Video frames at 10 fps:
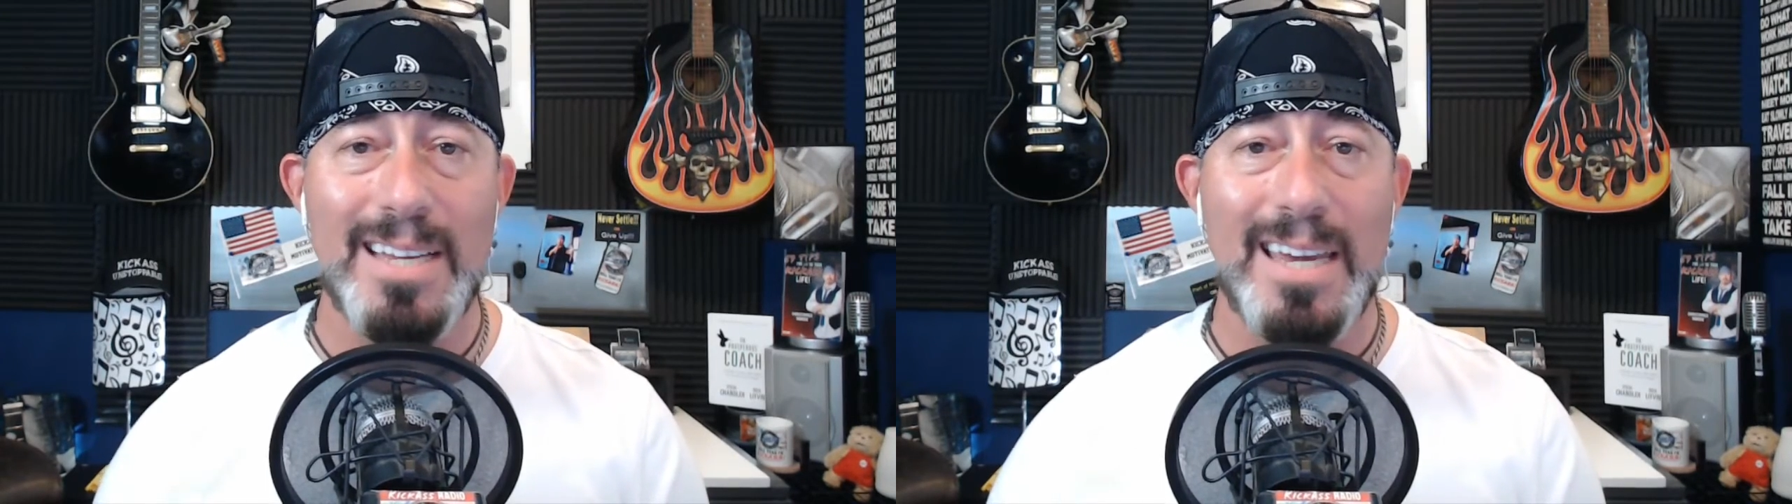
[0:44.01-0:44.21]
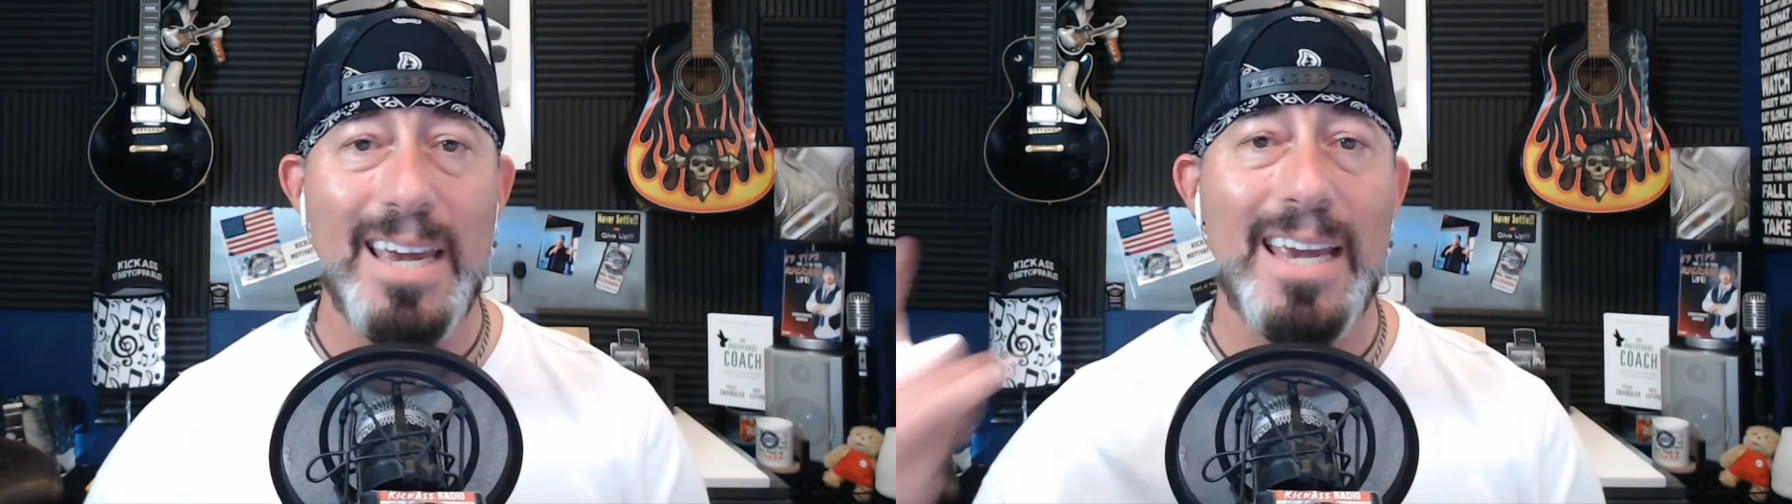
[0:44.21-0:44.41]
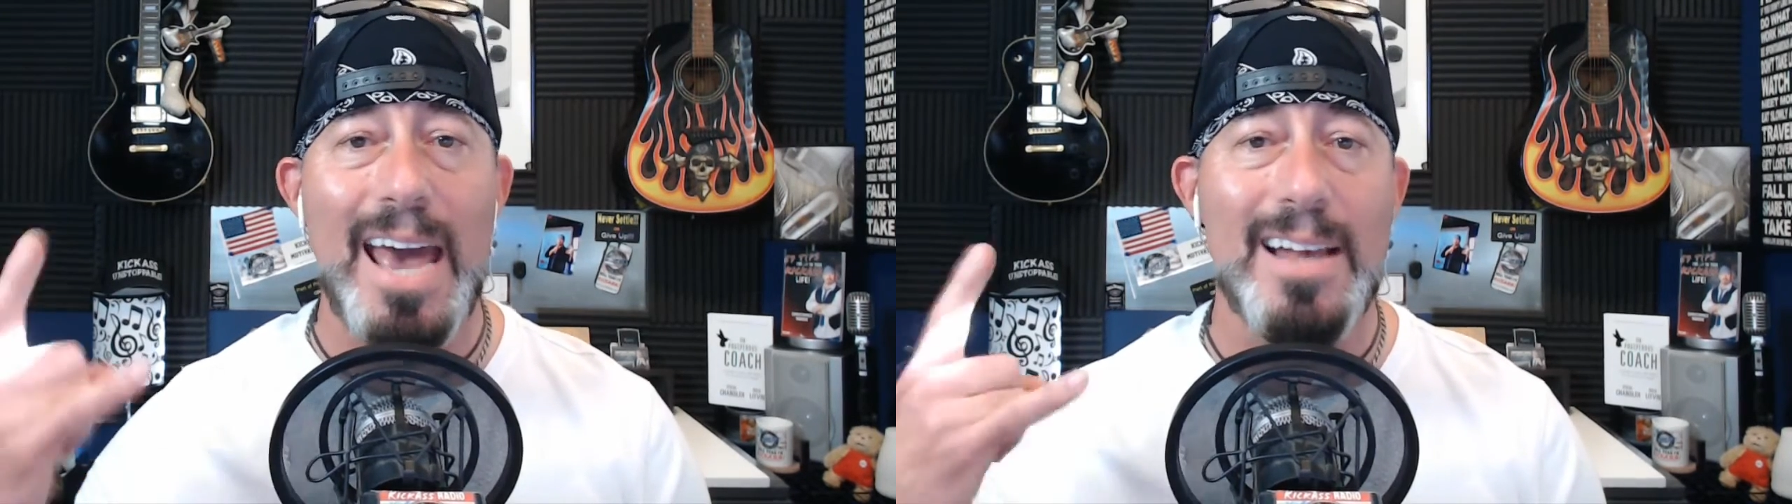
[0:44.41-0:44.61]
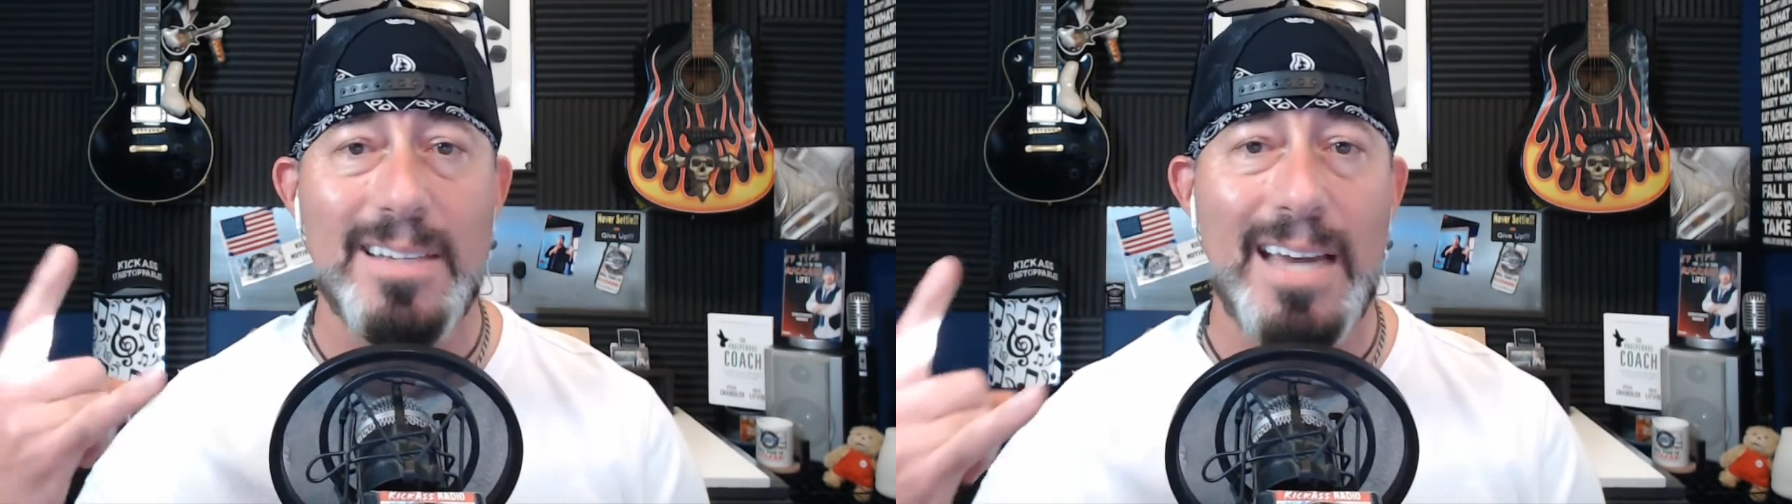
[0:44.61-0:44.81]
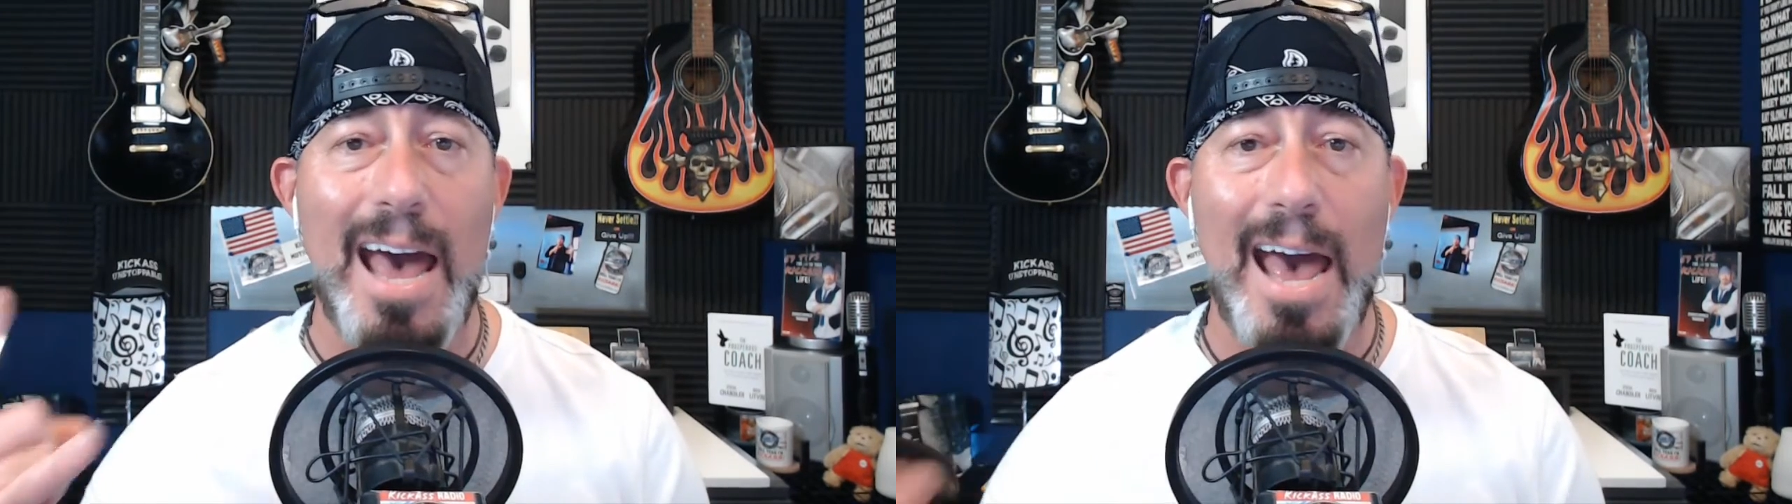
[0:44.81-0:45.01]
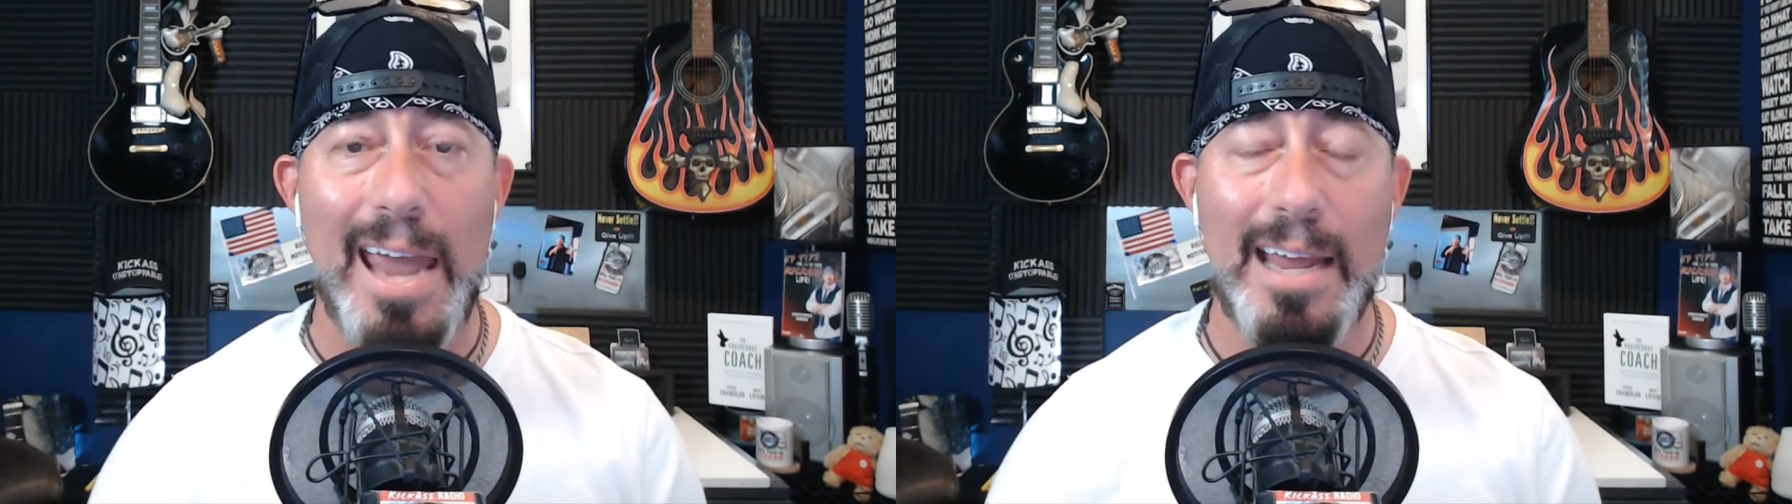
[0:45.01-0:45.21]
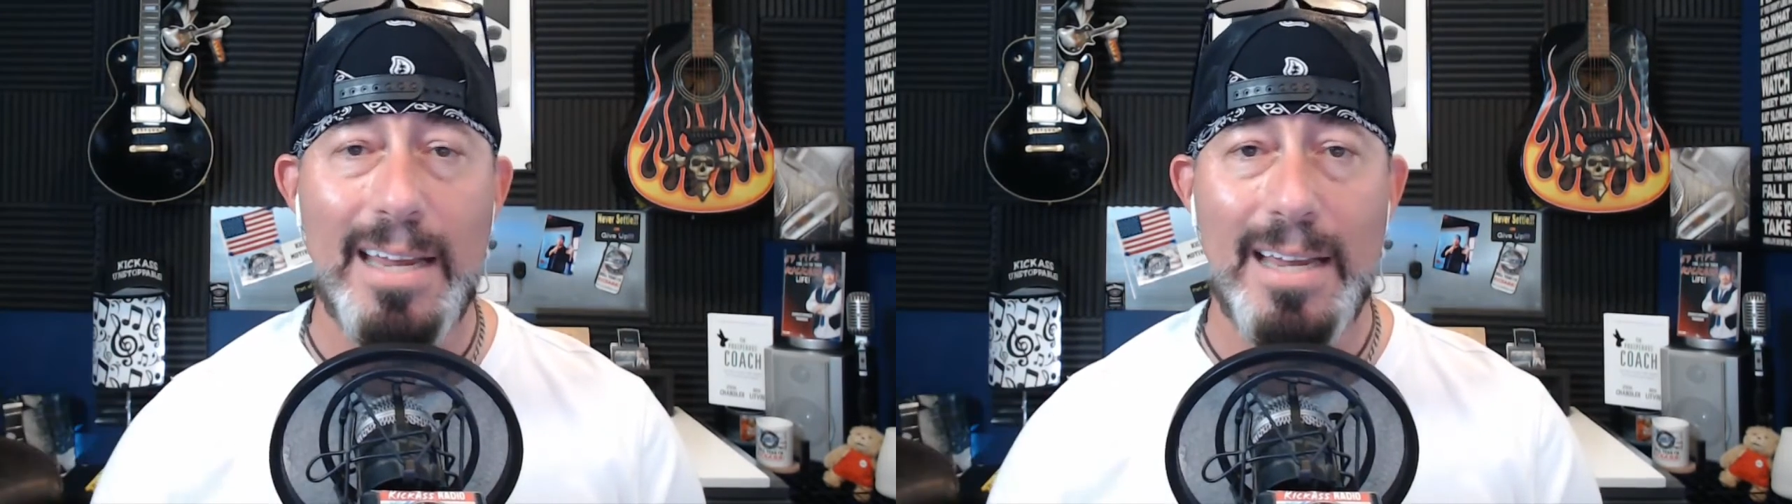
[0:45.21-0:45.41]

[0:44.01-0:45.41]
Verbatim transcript: kick ass guy,